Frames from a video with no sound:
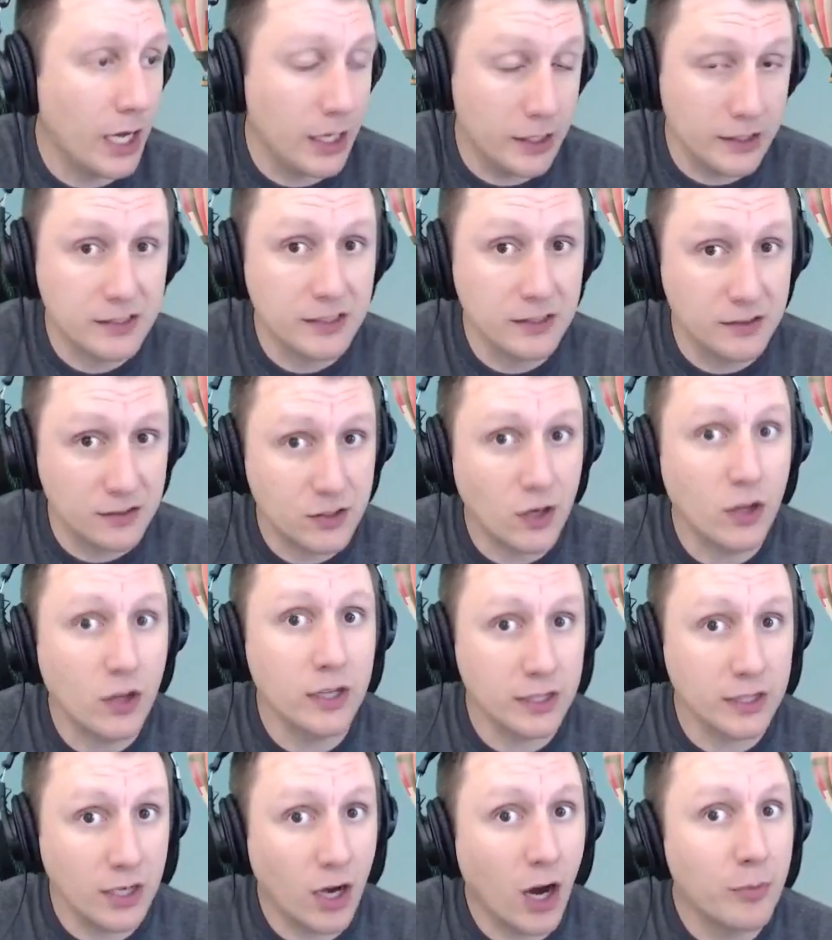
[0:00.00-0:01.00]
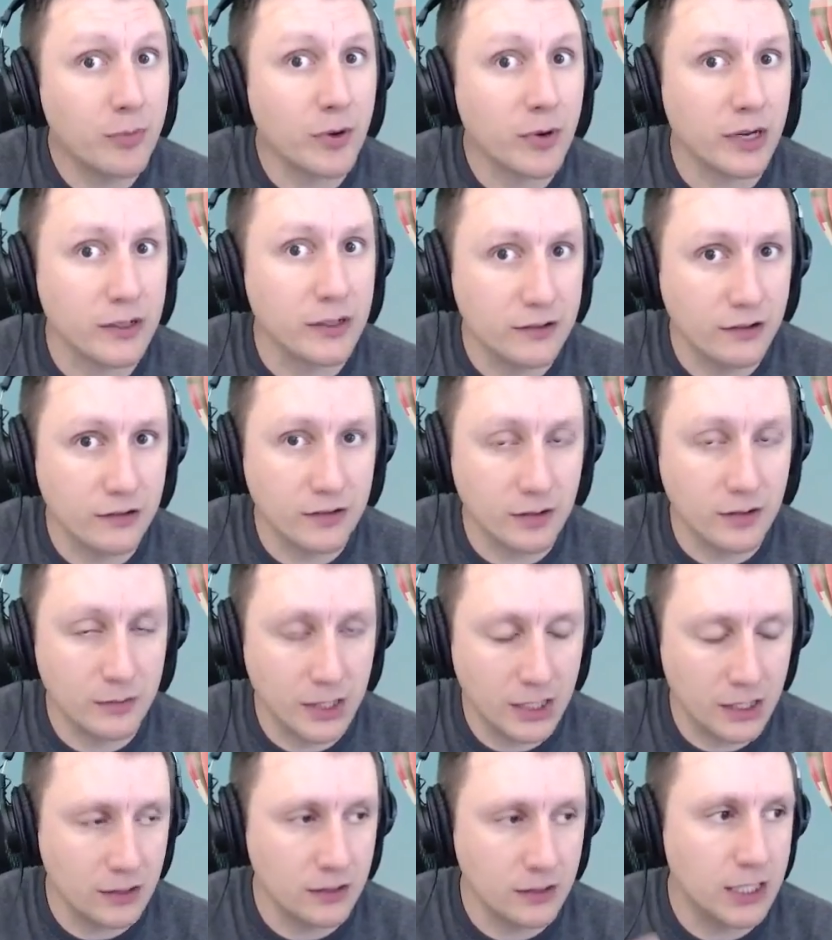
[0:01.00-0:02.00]
It's installing the operating
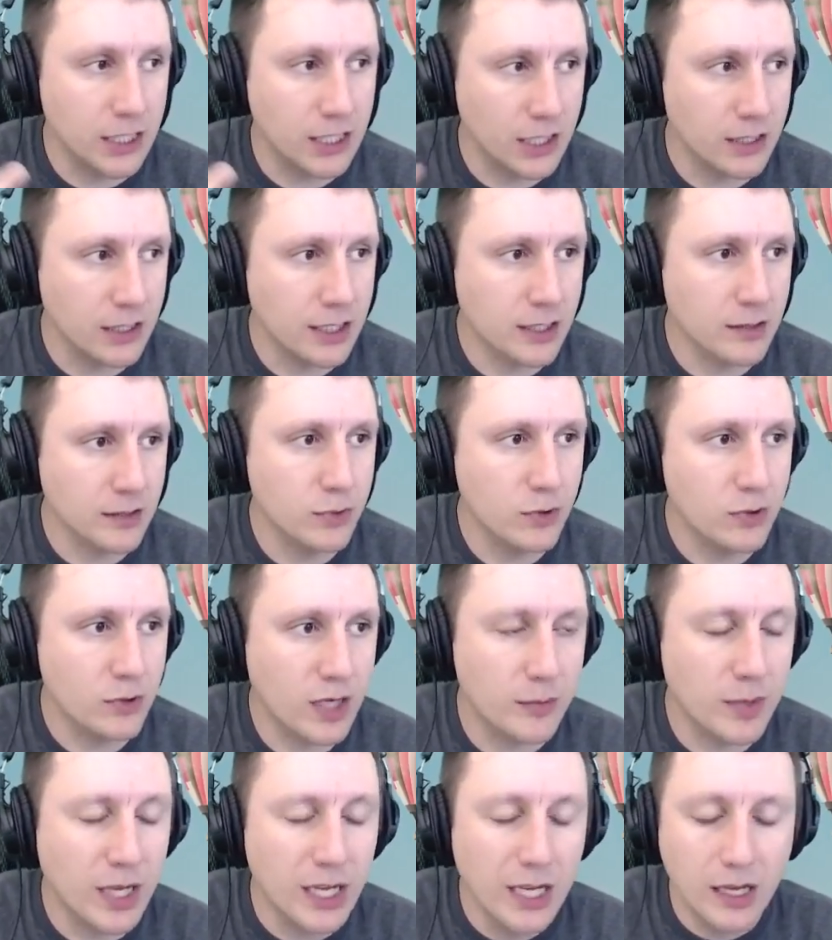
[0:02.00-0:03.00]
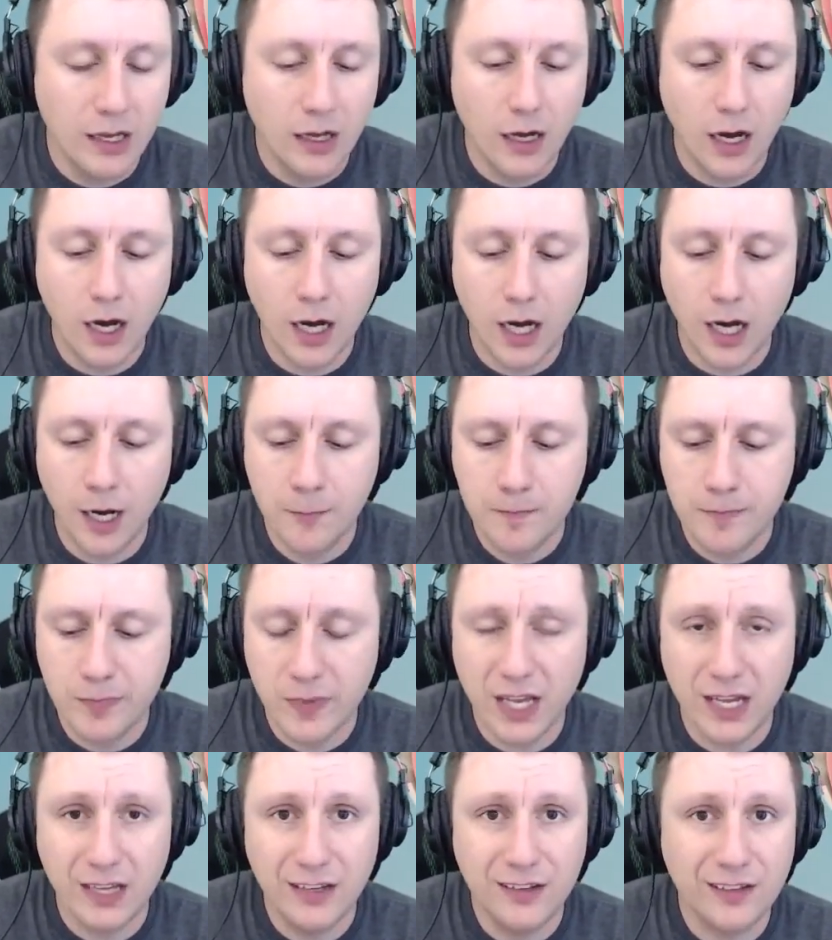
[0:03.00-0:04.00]
system, and it'll get it boot up.
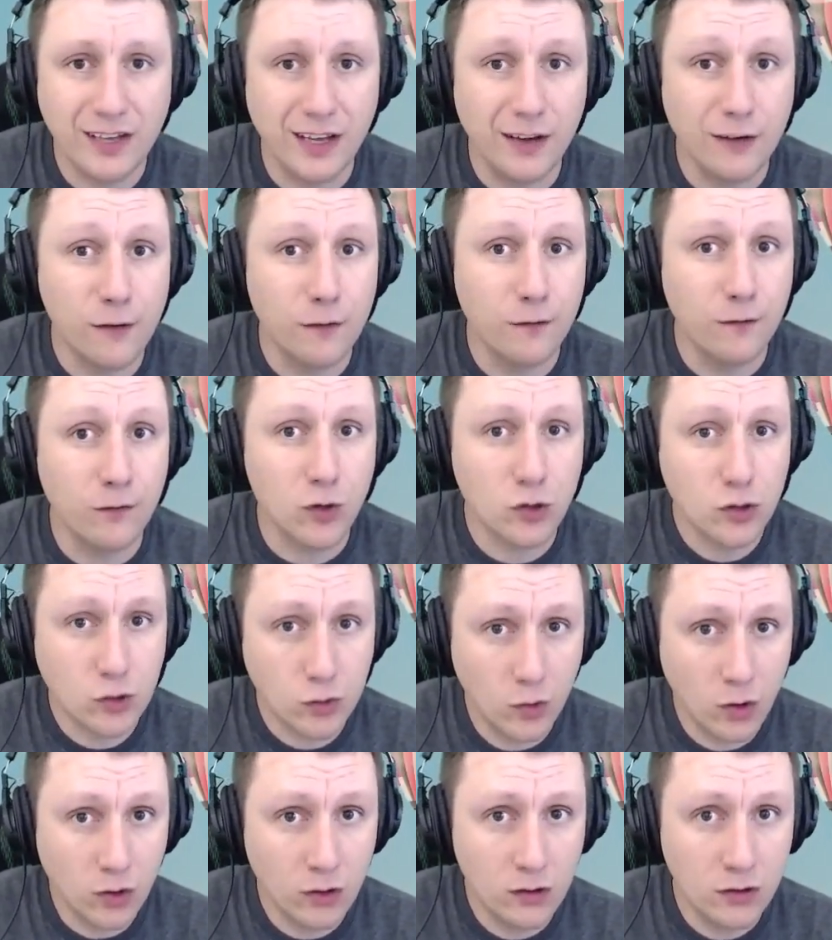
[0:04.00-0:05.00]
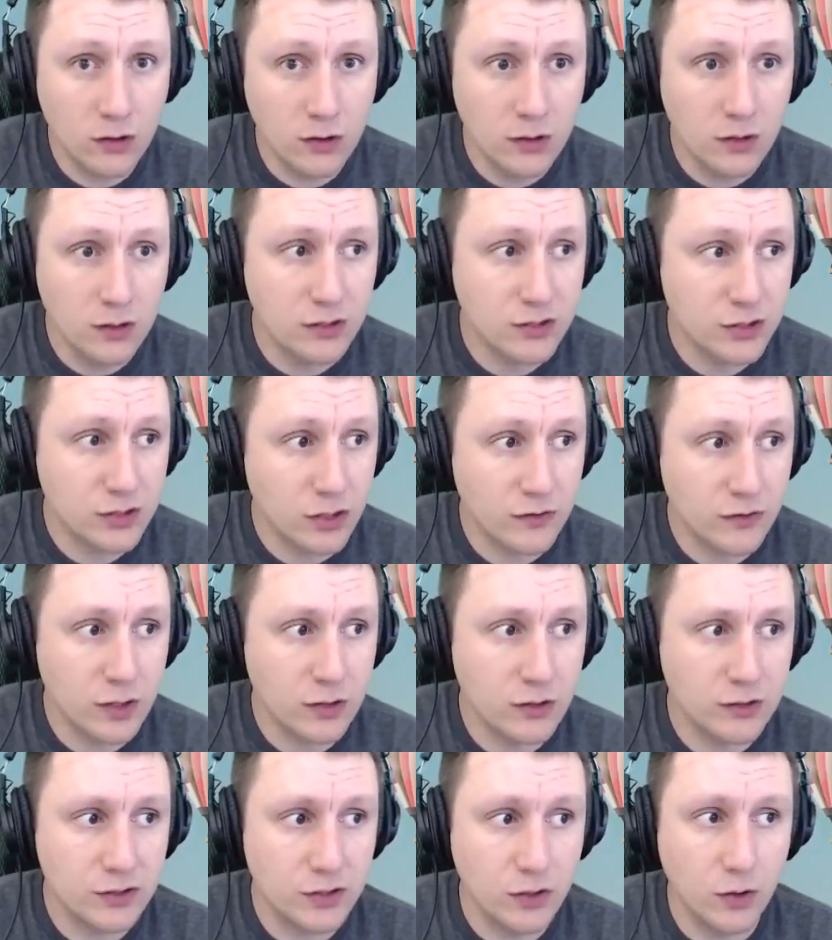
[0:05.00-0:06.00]
It is a virtual
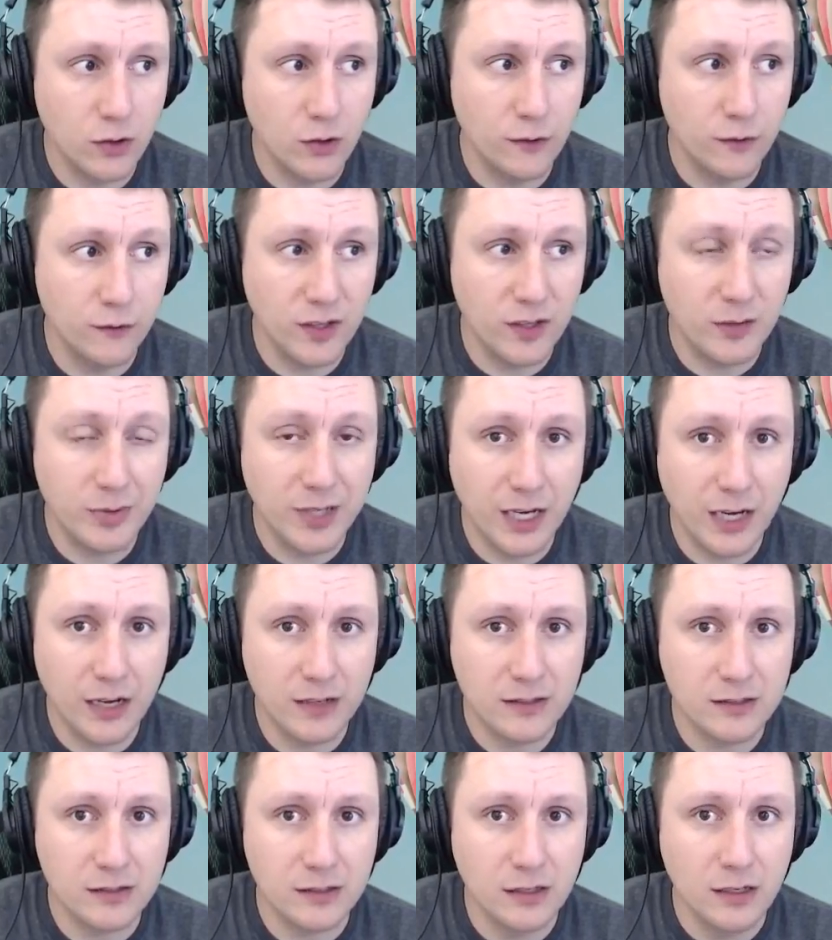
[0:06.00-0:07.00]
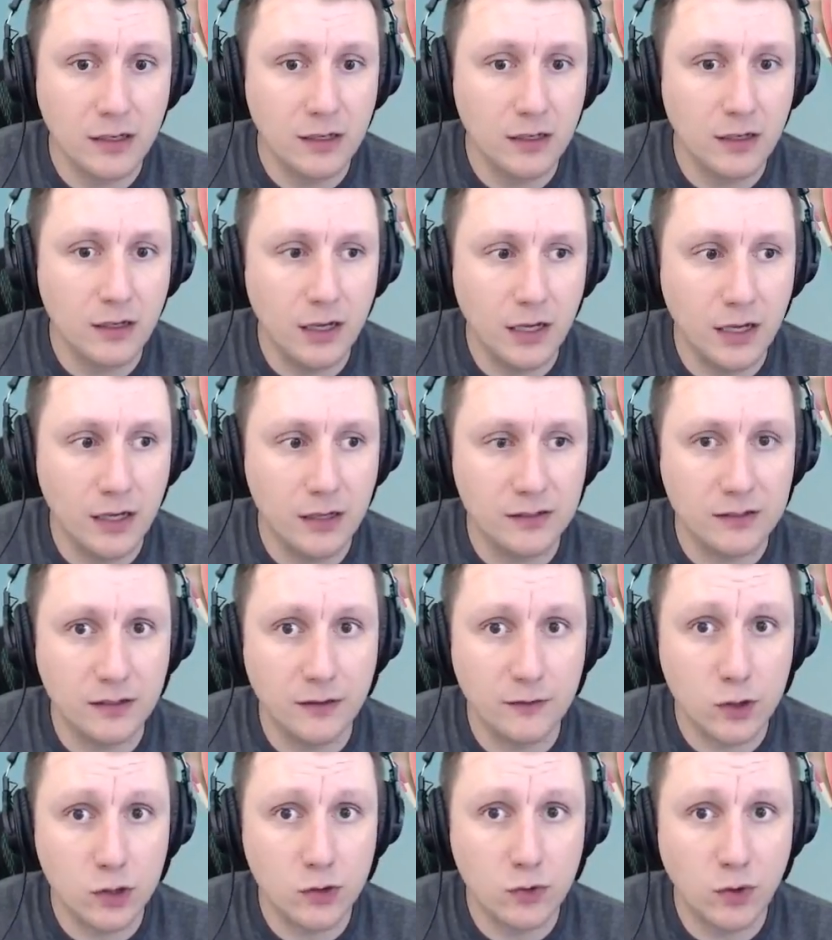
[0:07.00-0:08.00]
server, so VPS is
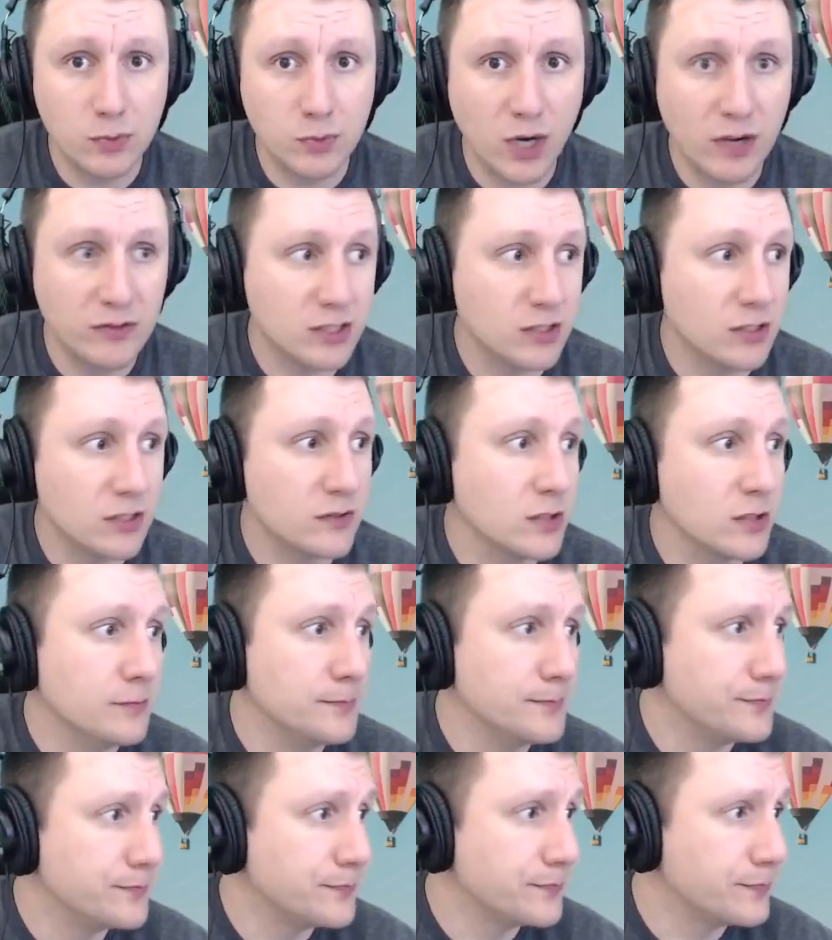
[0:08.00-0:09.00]
a virtual private server.